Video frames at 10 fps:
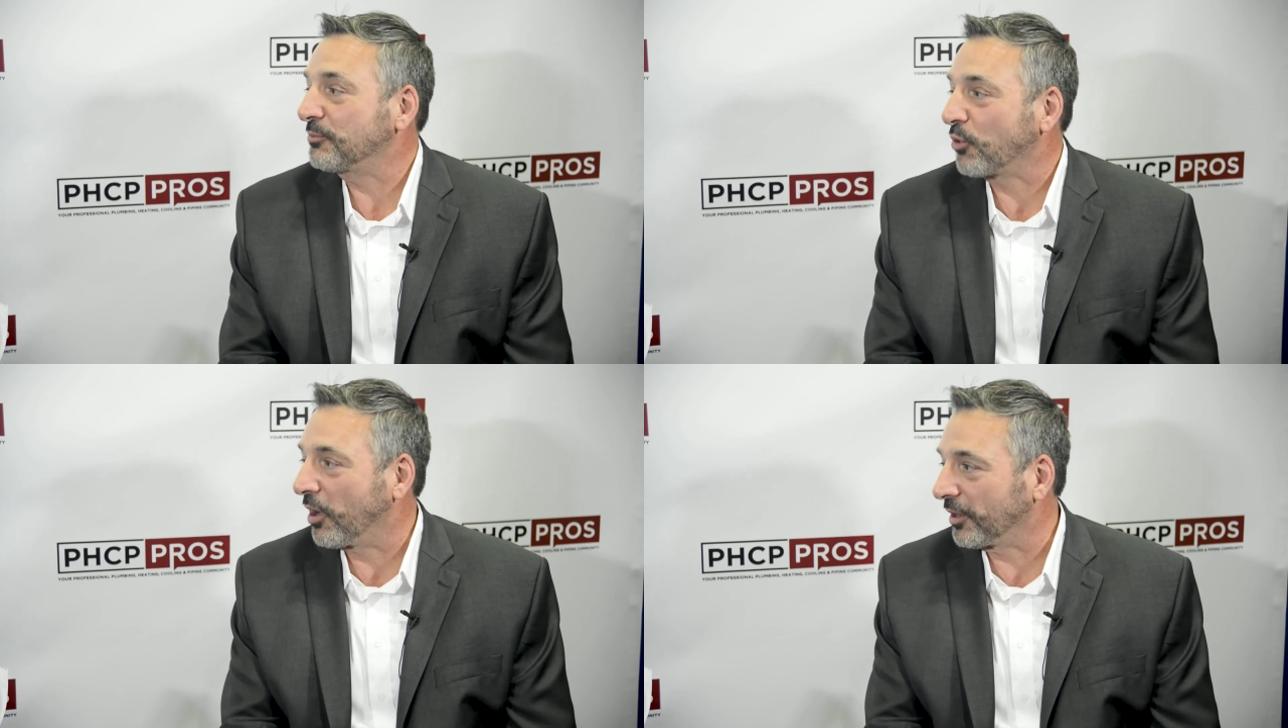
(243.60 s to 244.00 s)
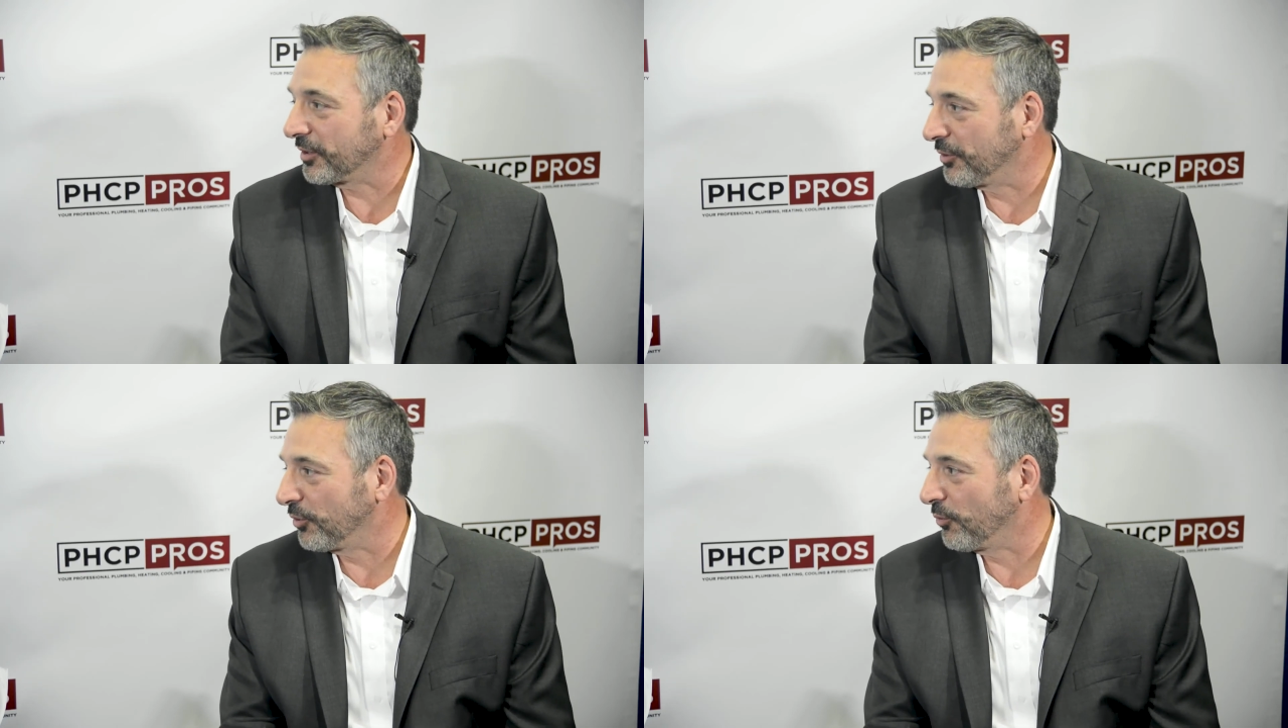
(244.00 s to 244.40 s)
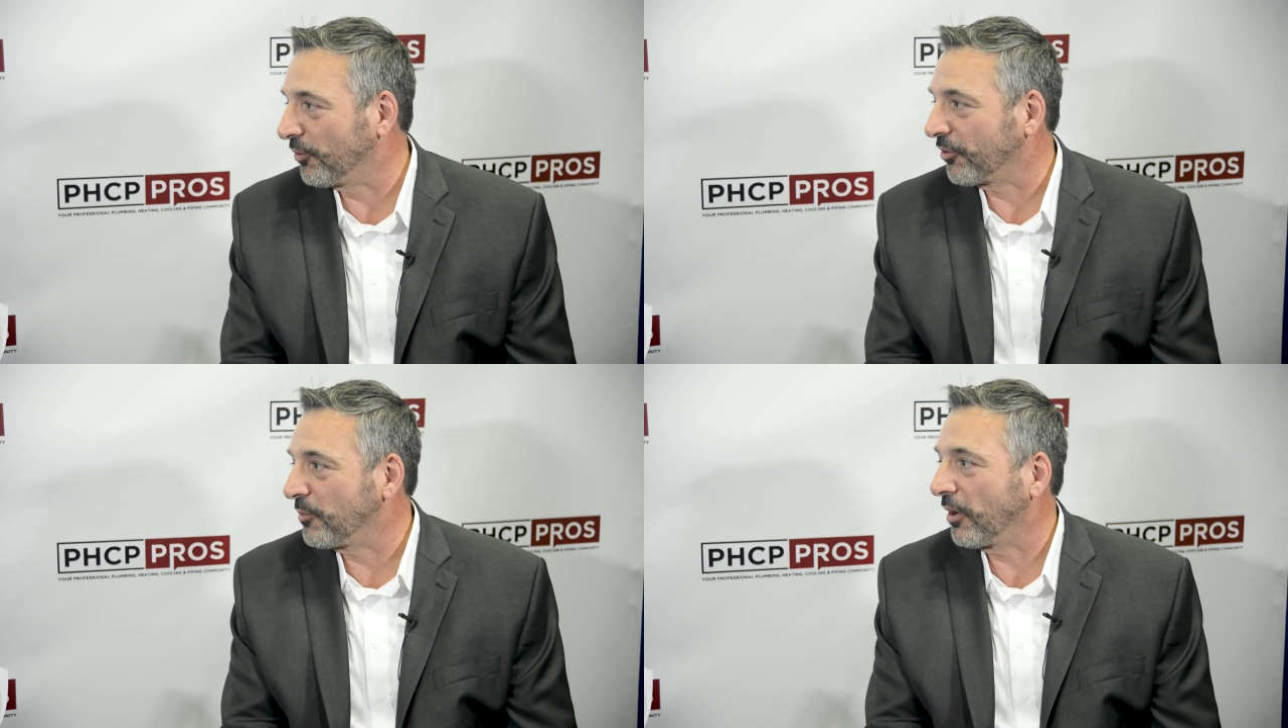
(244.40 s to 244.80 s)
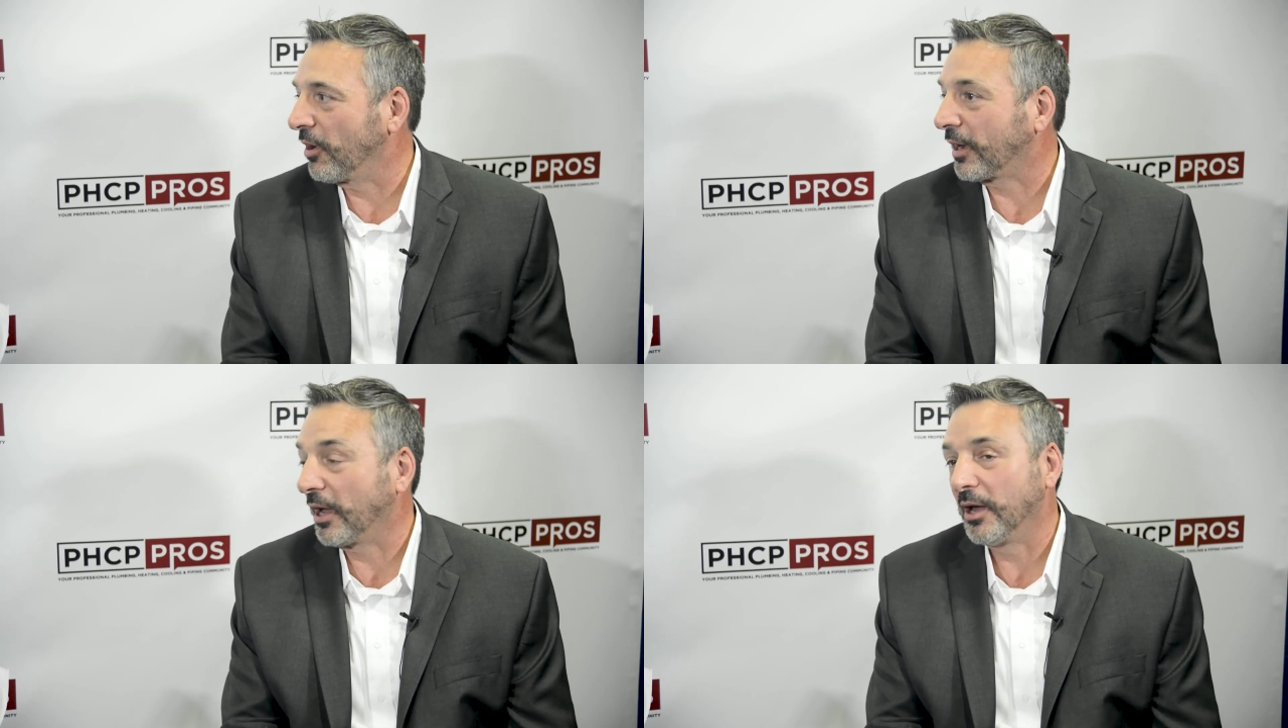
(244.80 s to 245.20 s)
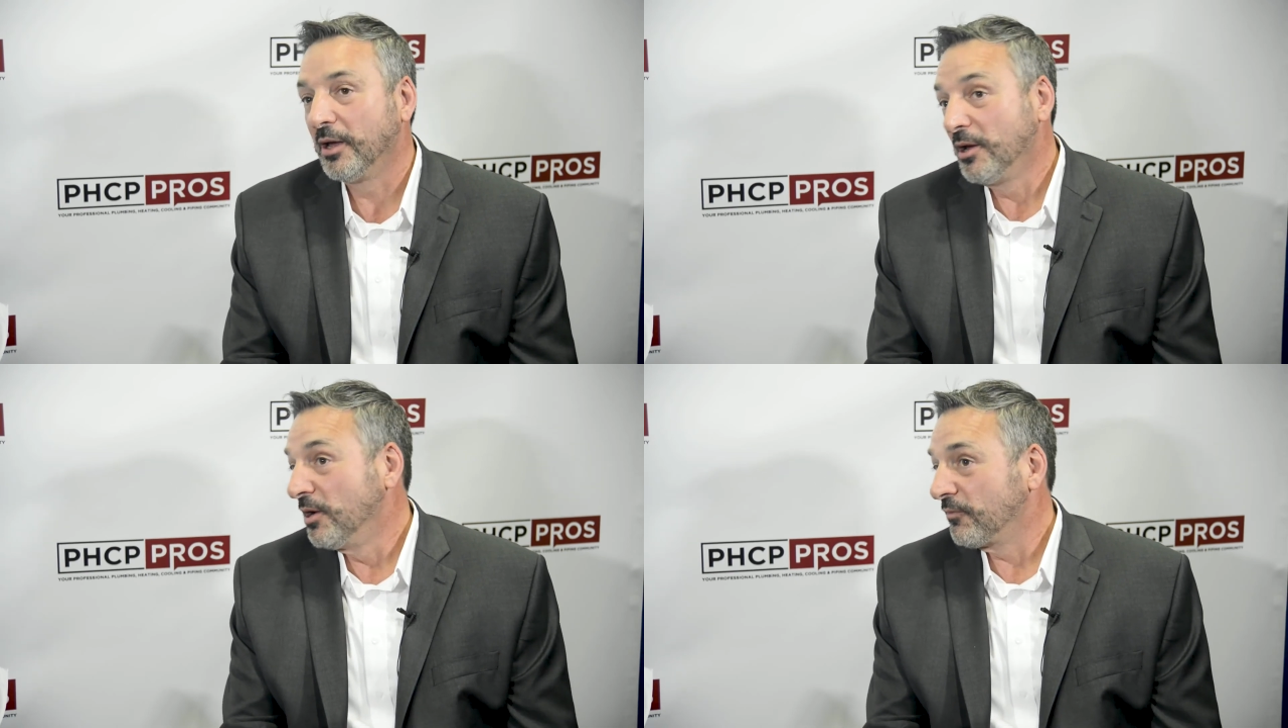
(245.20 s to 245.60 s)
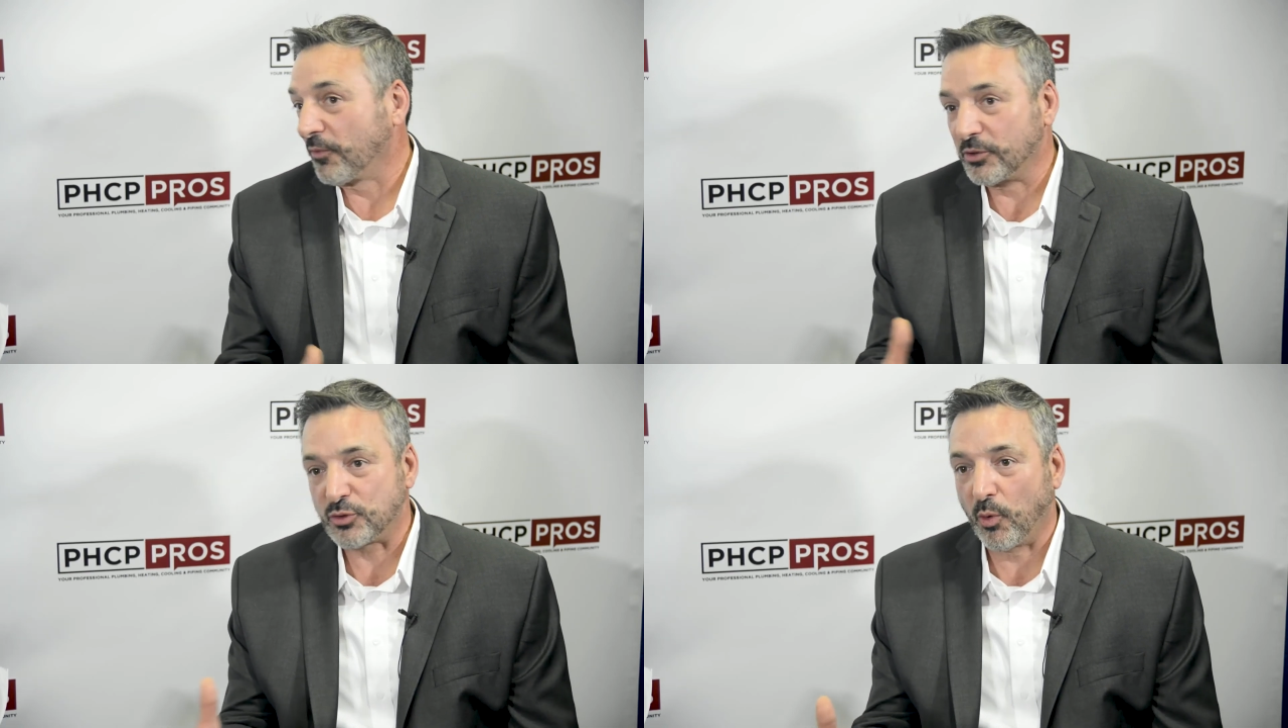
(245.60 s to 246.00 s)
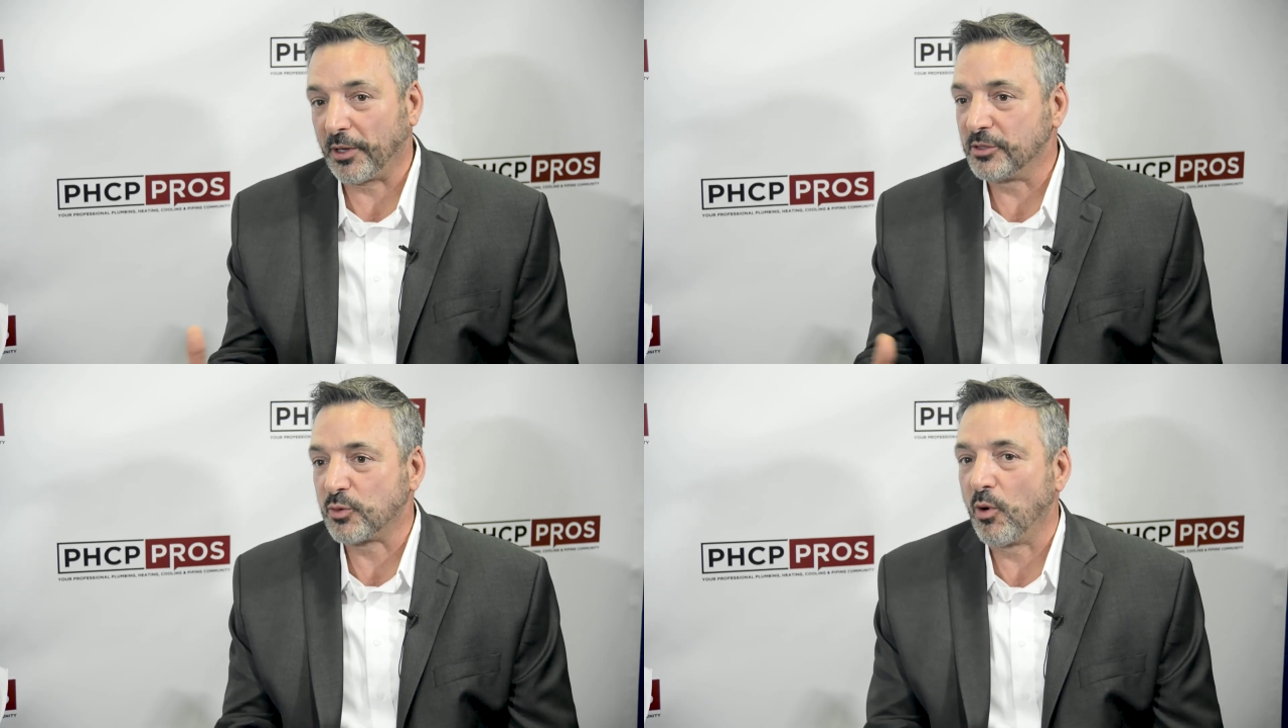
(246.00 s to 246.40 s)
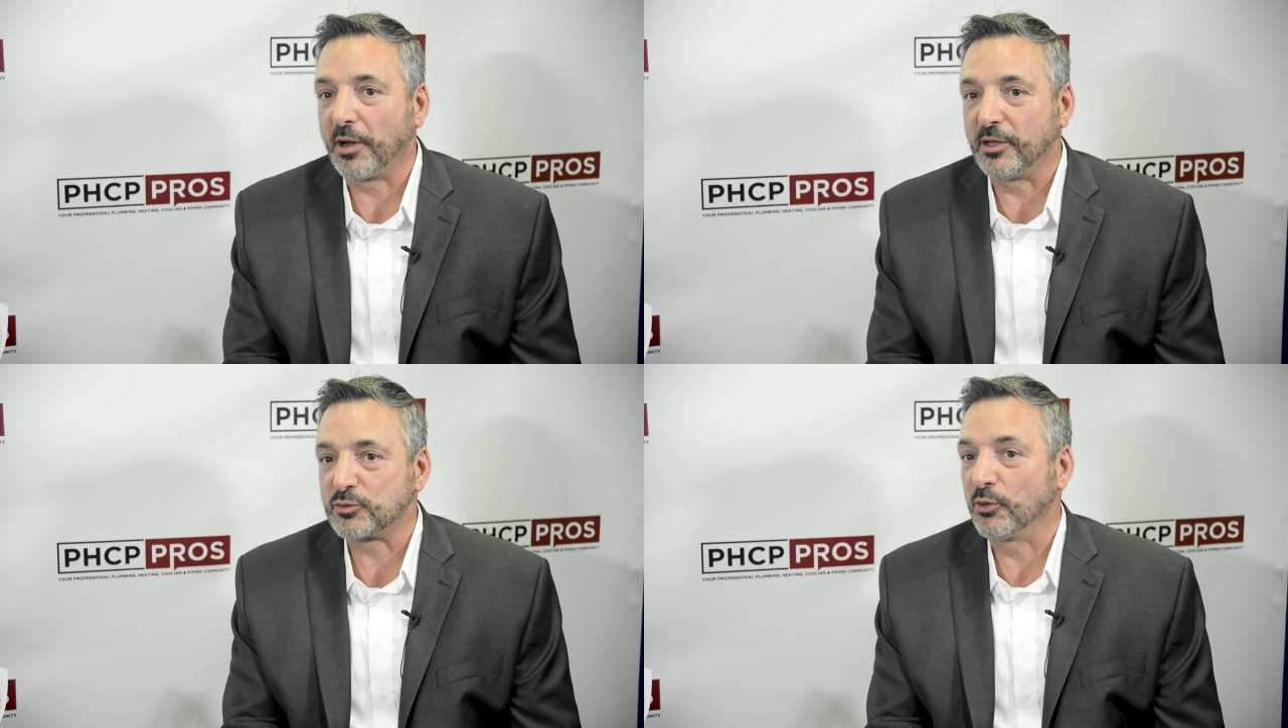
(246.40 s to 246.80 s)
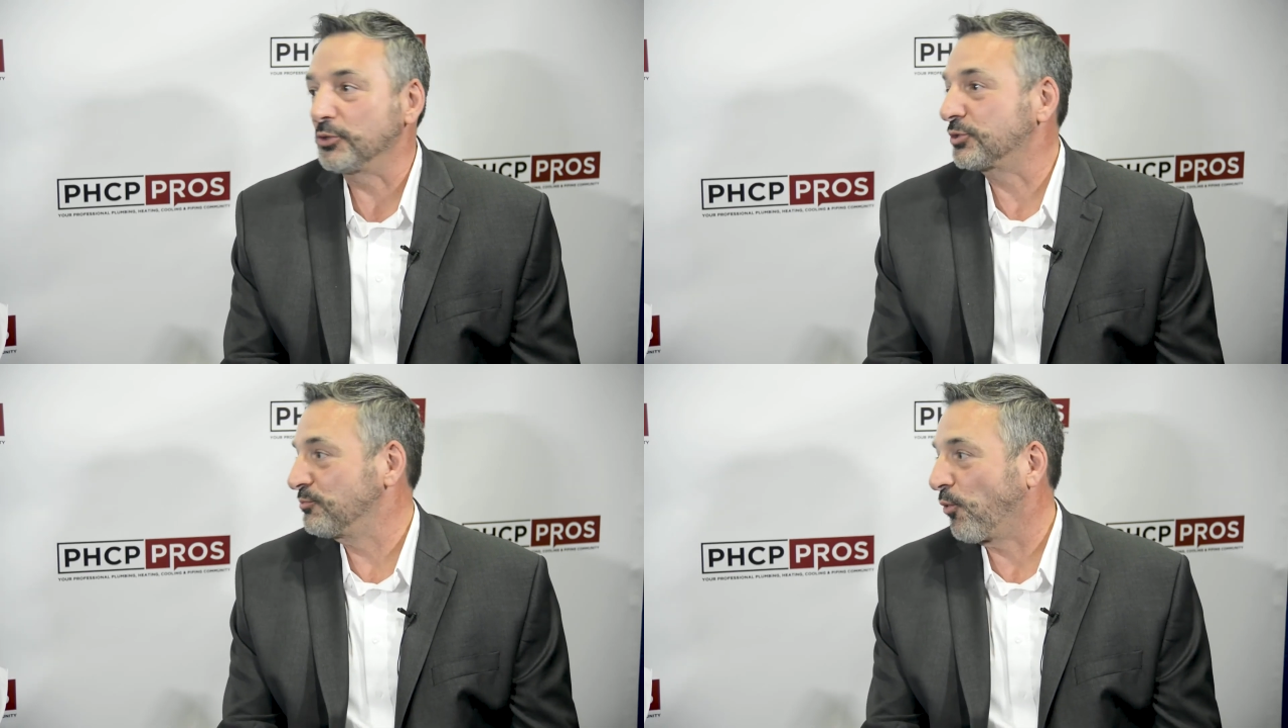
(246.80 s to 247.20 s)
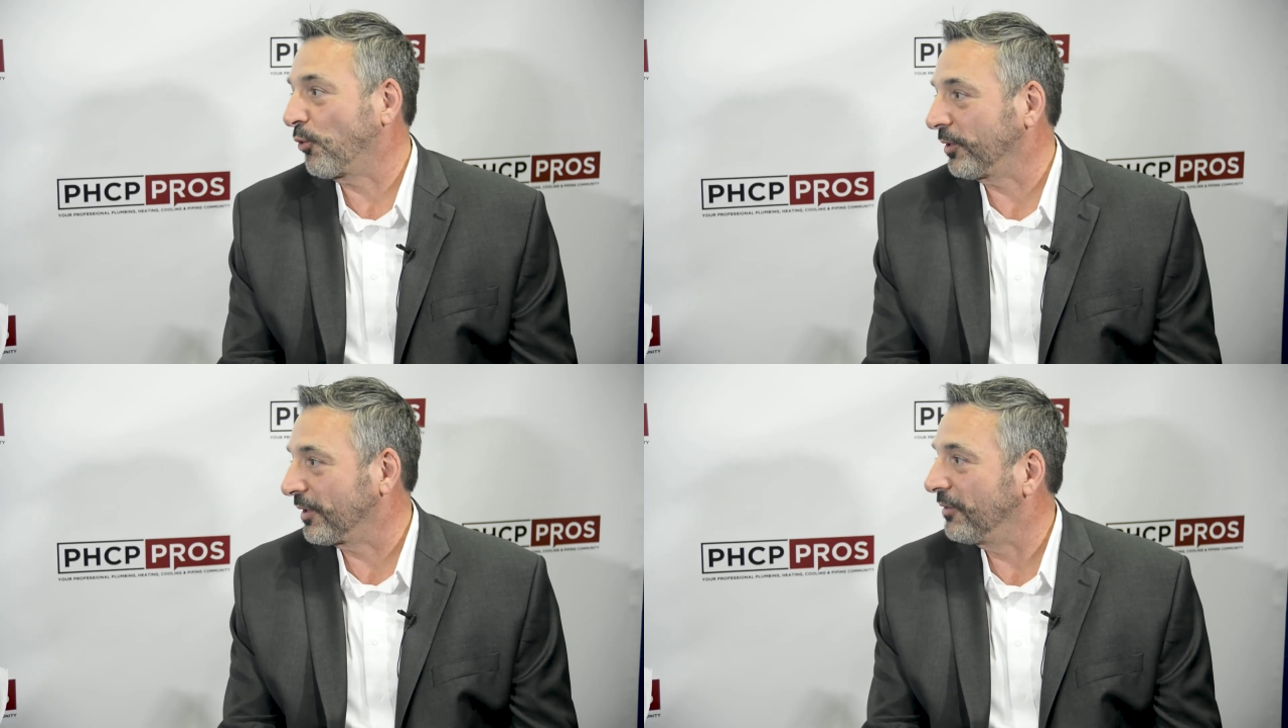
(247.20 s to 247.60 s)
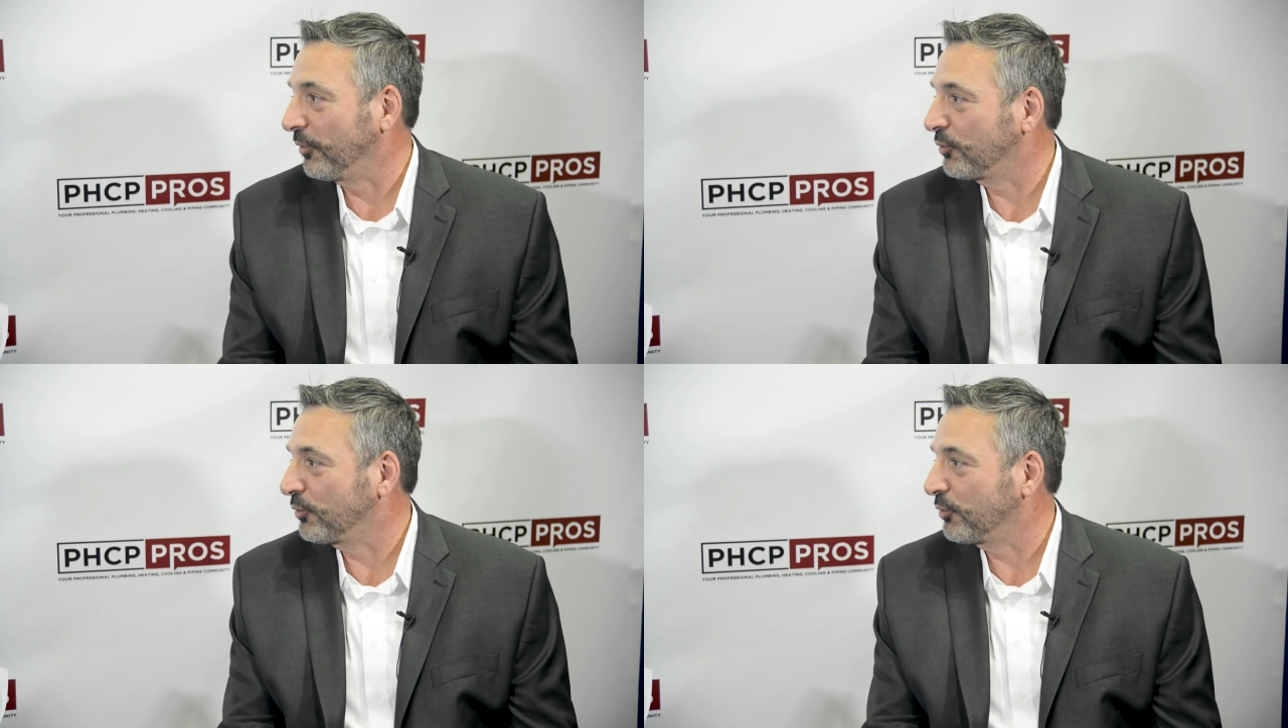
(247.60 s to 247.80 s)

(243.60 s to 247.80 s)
product into North America for 2020 is really supporting the